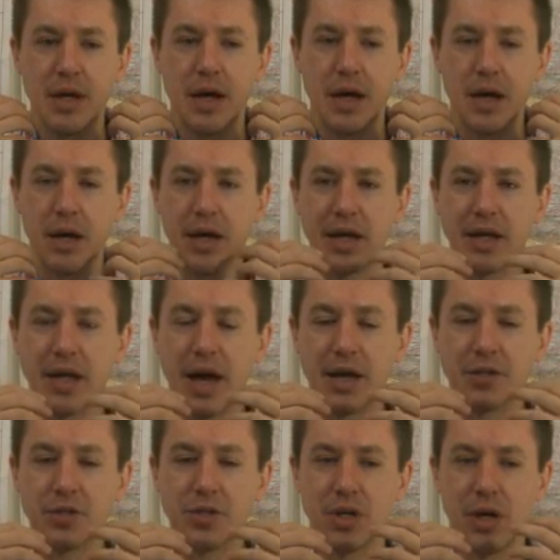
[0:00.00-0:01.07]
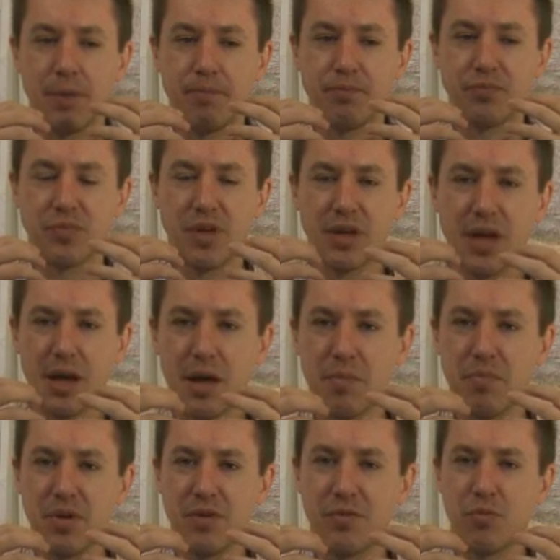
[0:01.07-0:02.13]
it got a
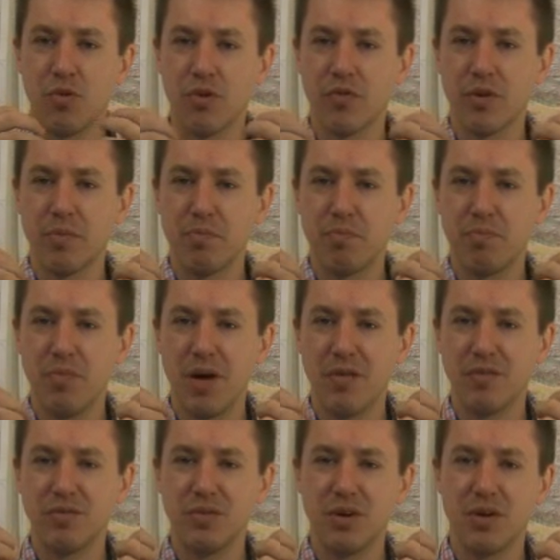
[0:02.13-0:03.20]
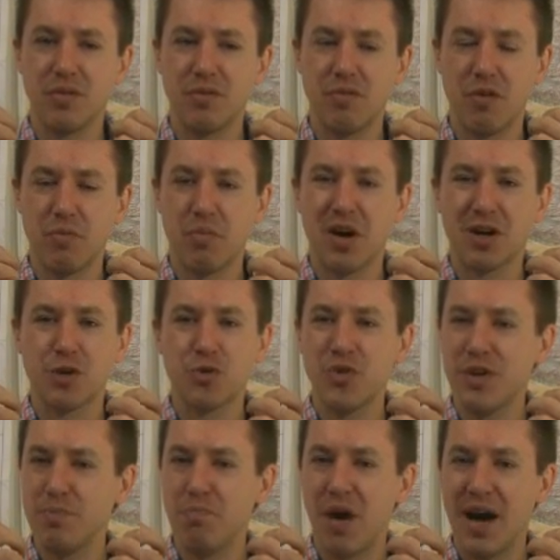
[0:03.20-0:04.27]
bit of more of a
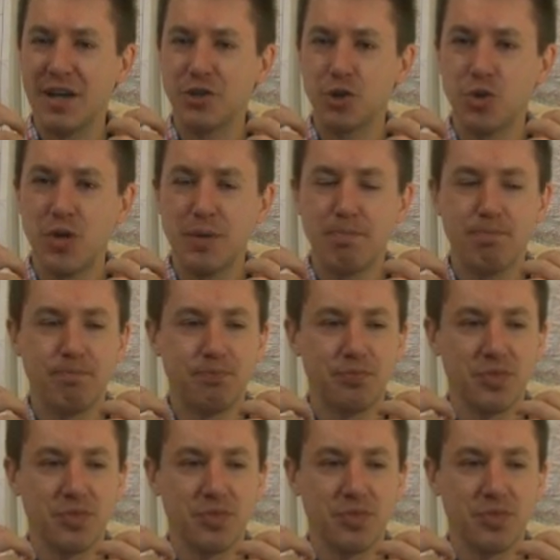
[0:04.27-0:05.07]
puckery bite to it,